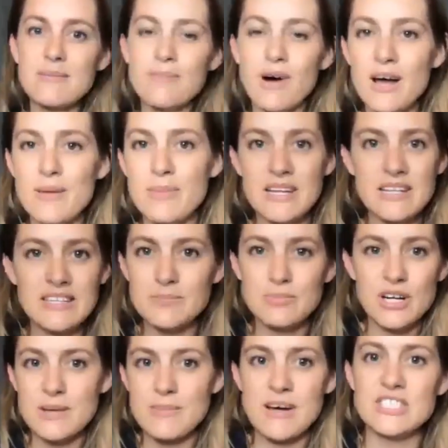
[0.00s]
my opinion,
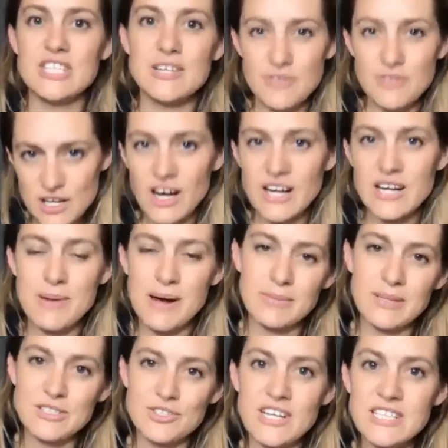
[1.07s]
pretty much every kind of
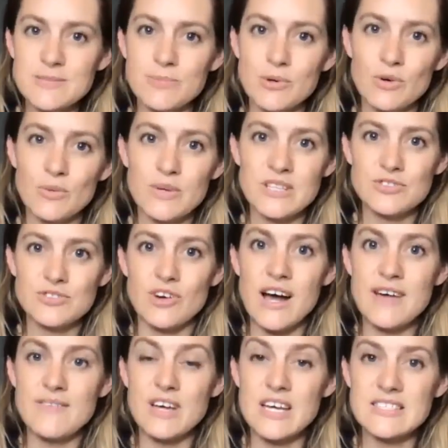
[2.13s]
public transport where the
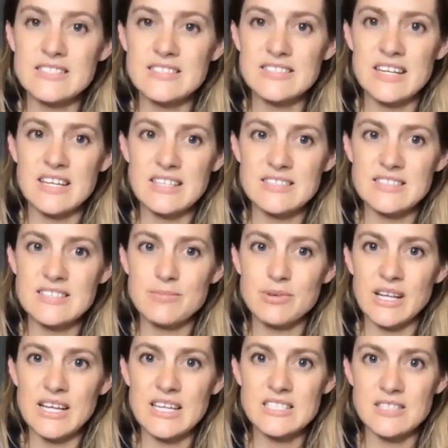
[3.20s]
driver is sitting
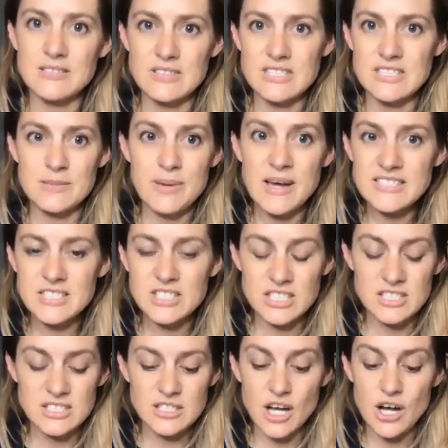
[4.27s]
separately to the rest of the
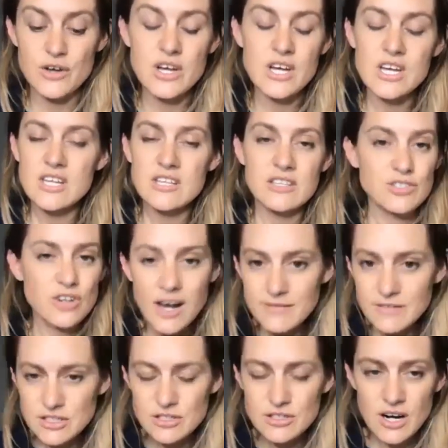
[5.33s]
passengers. So the
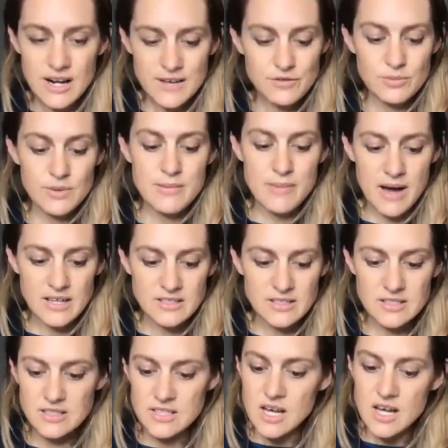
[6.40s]
drivers do not have to wear masks.